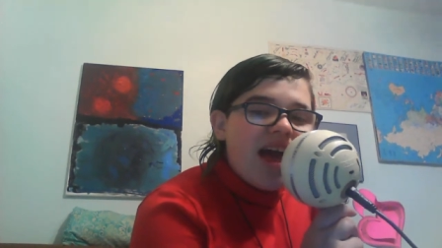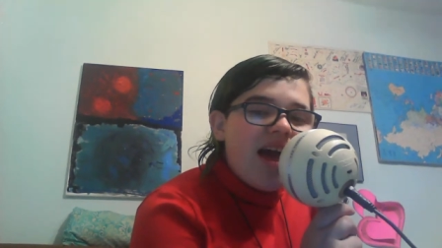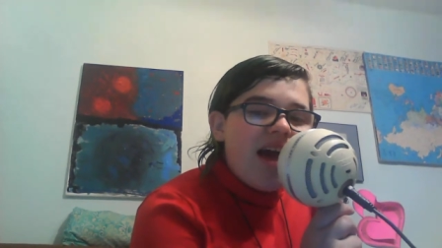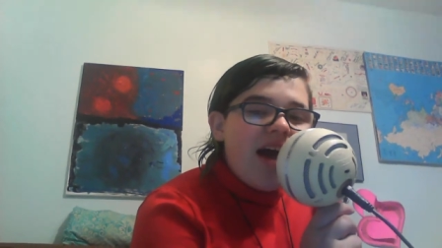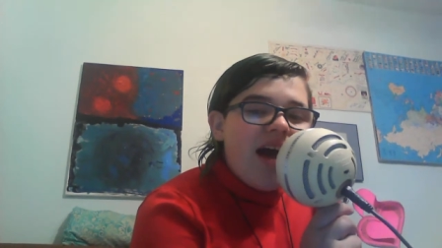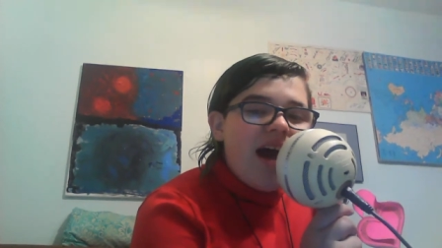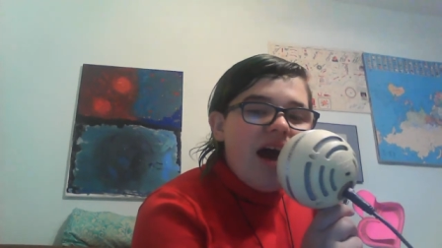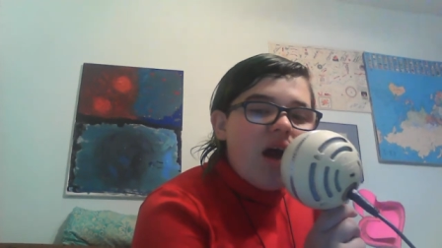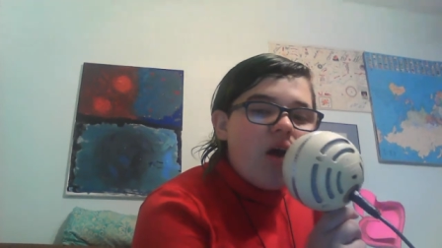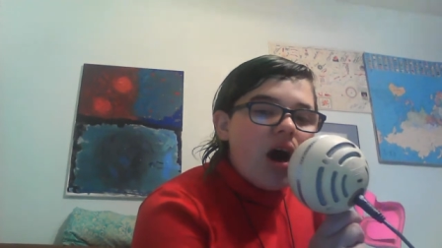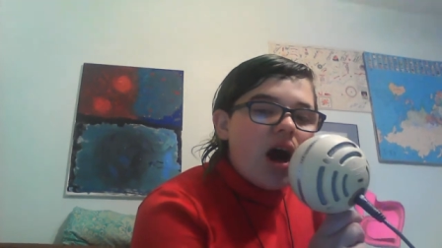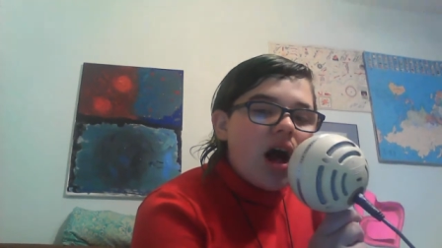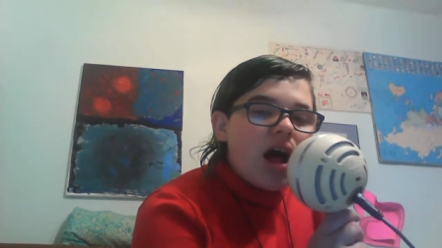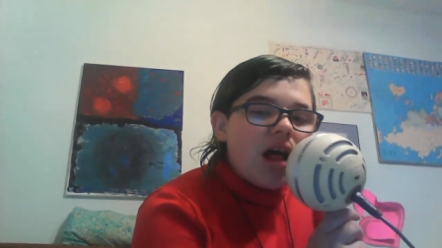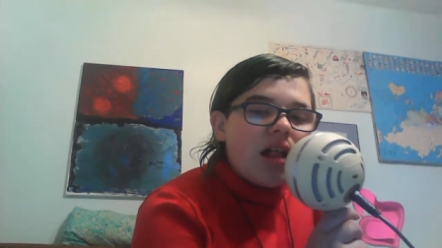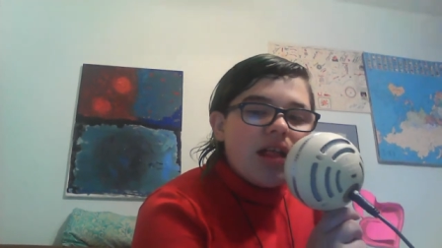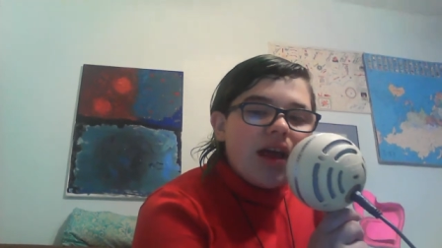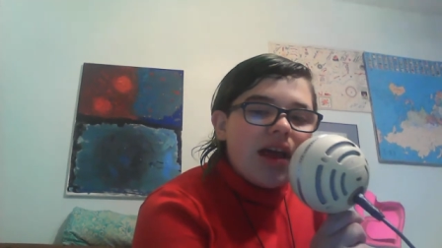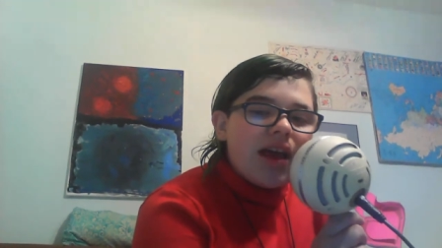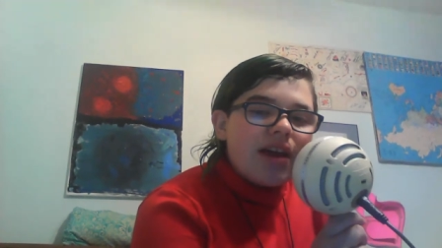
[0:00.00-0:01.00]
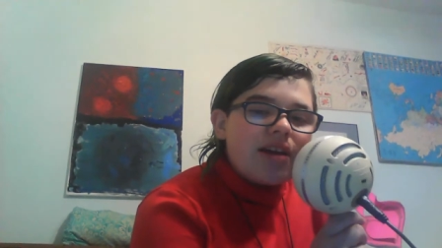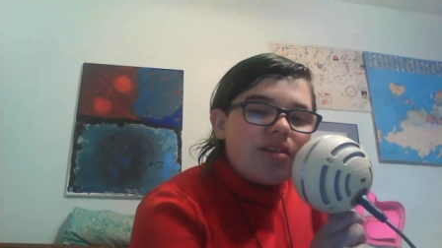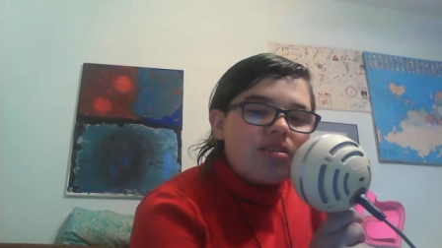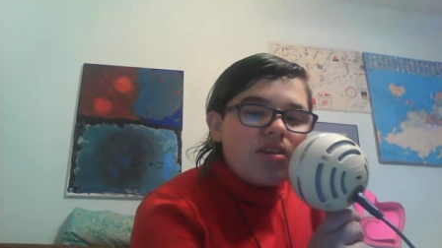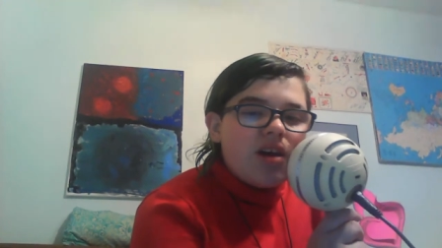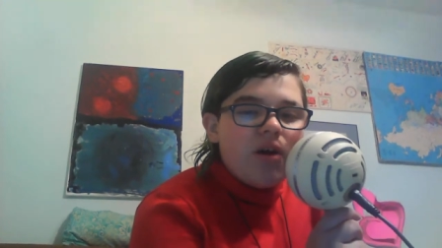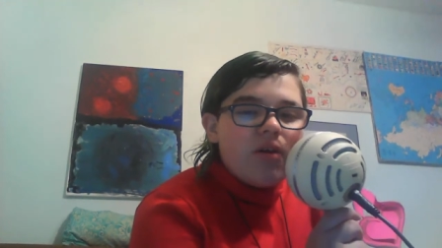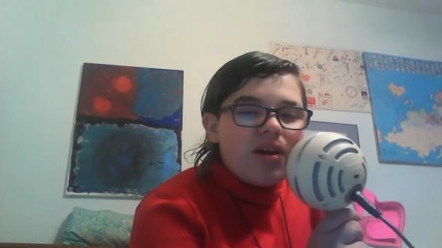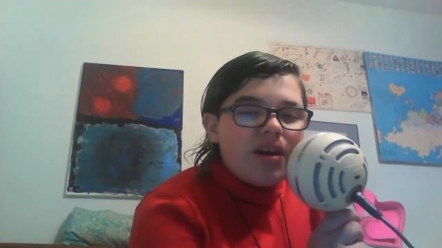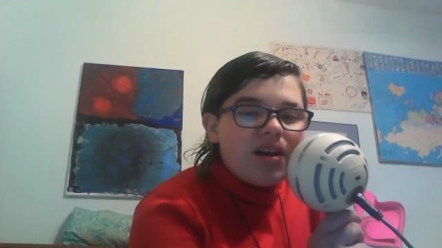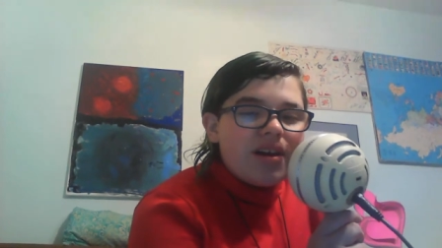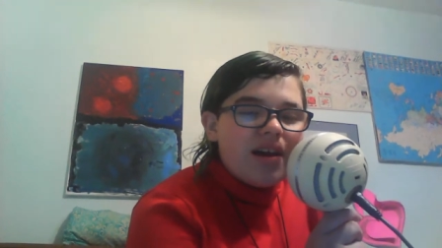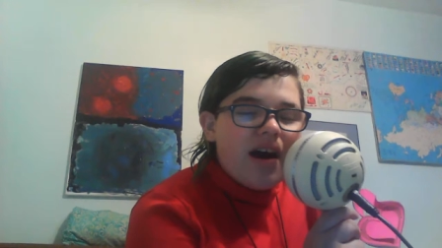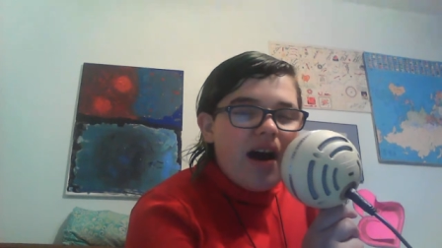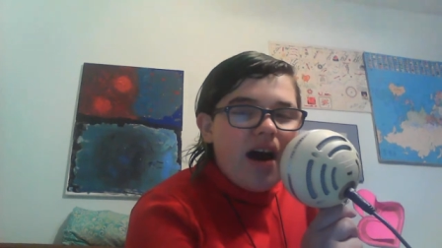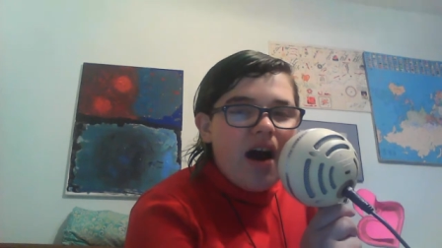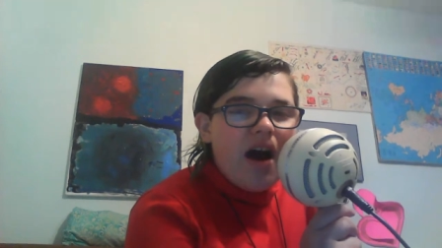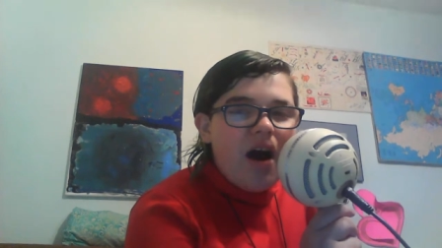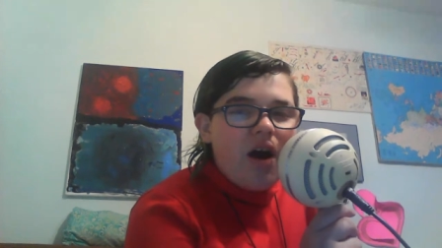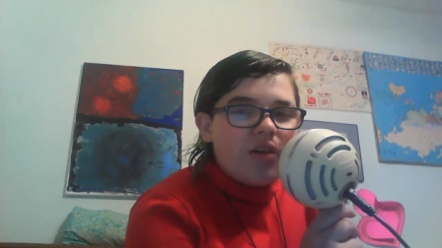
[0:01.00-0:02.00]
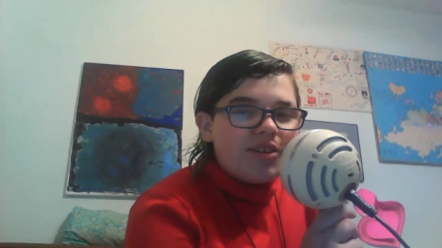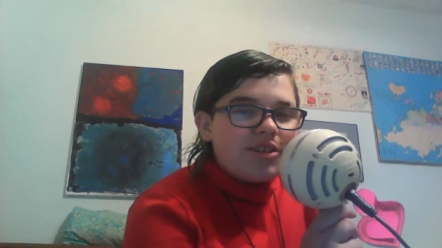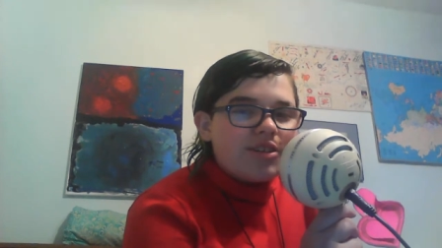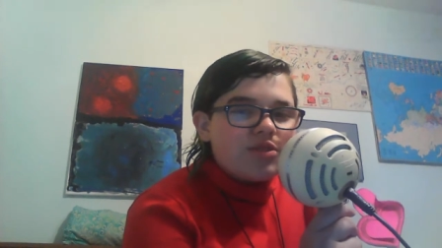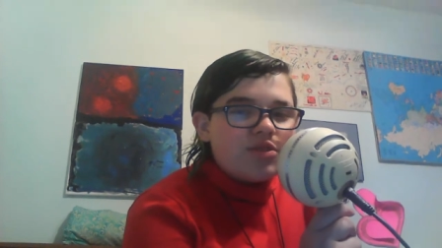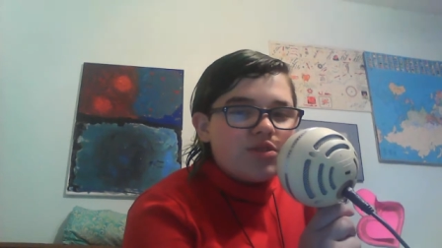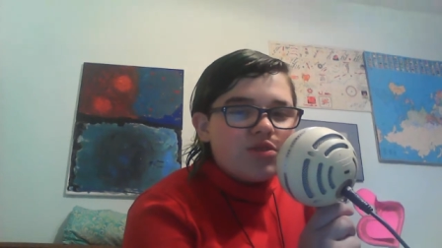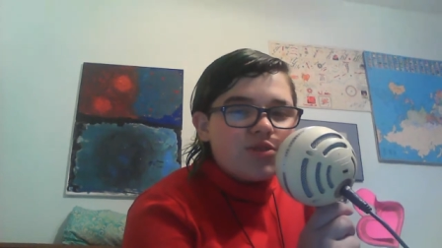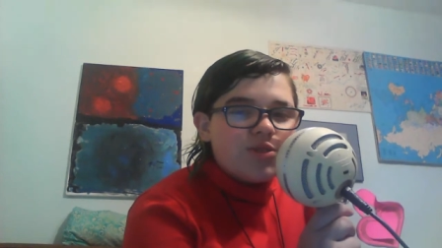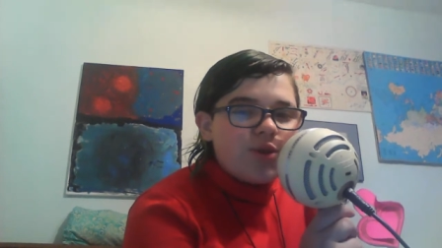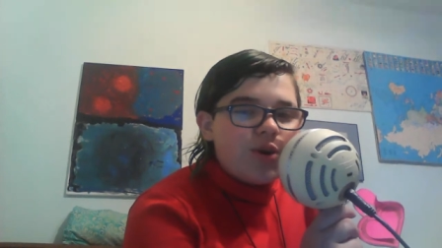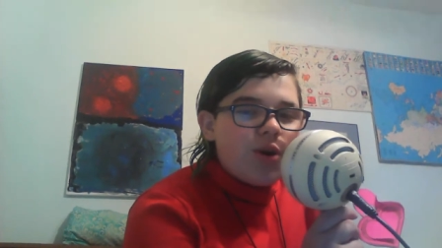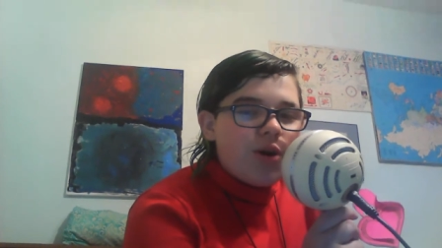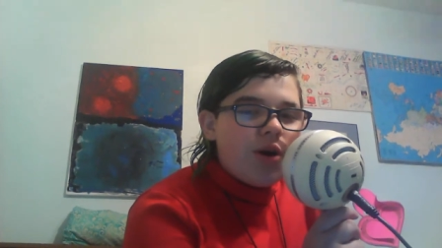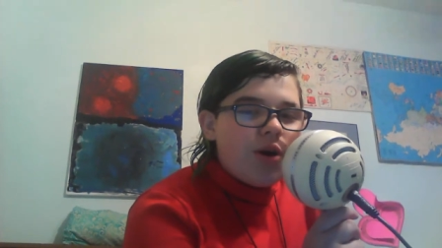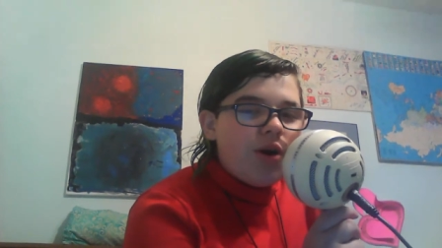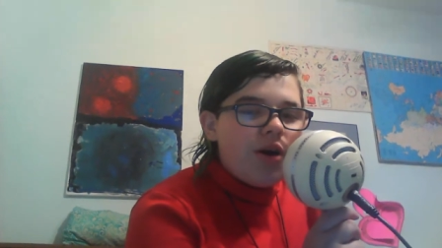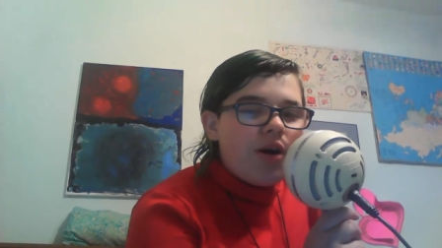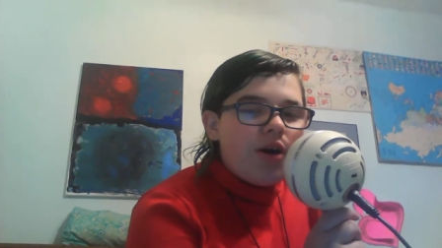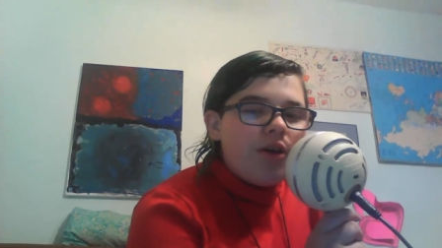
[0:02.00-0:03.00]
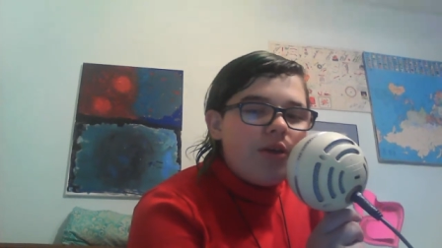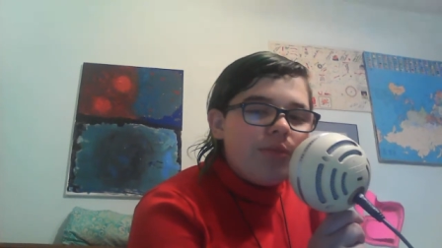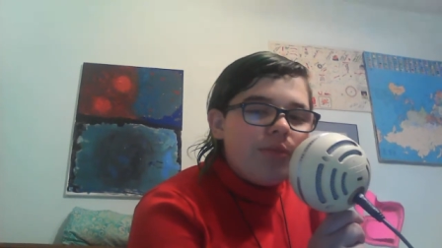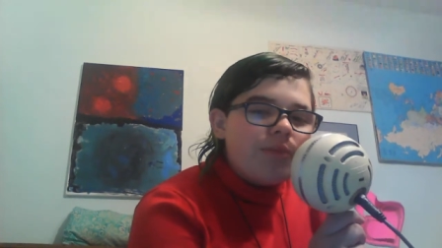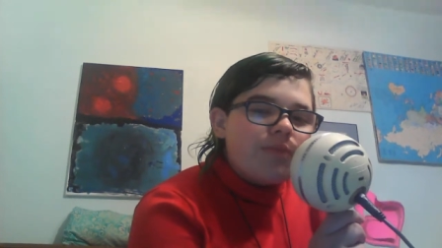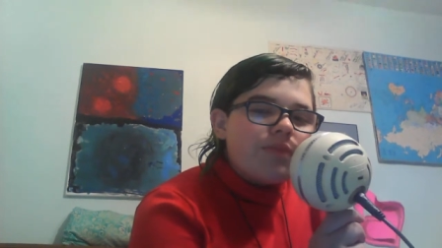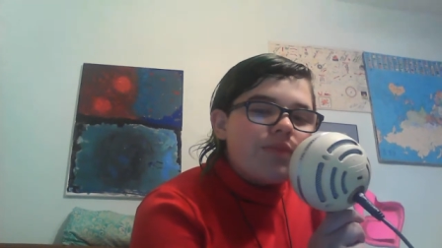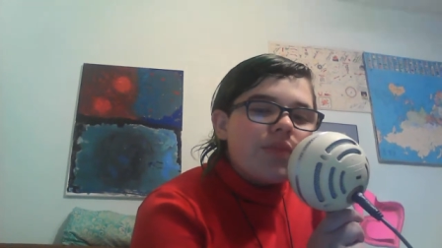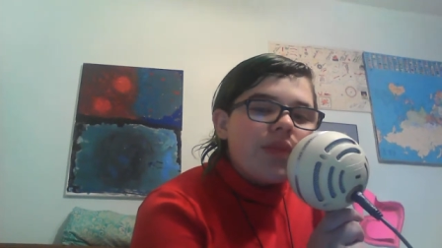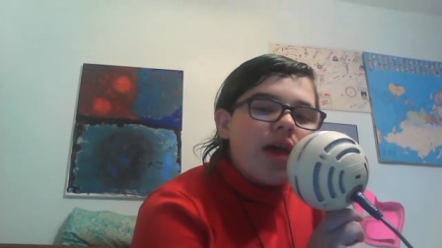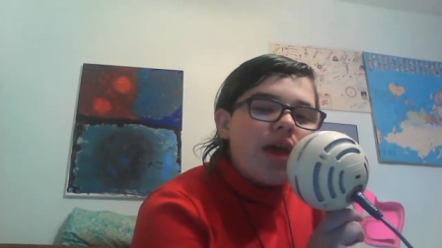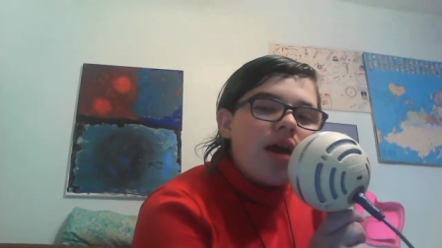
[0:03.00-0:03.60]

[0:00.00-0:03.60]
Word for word: how I'll hate going out in a storm.